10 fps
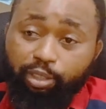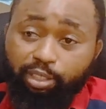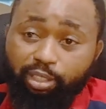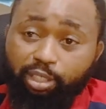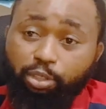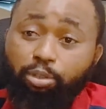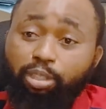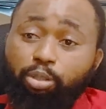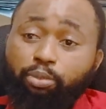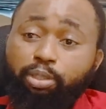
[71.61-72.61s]
In the sense,
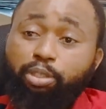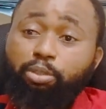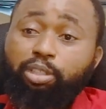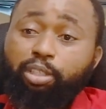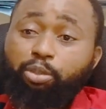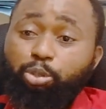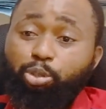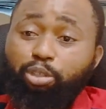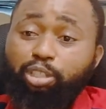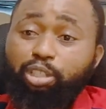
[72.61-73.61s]
contract of sale is just a
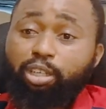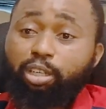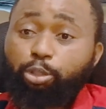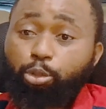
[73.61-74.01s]
contractual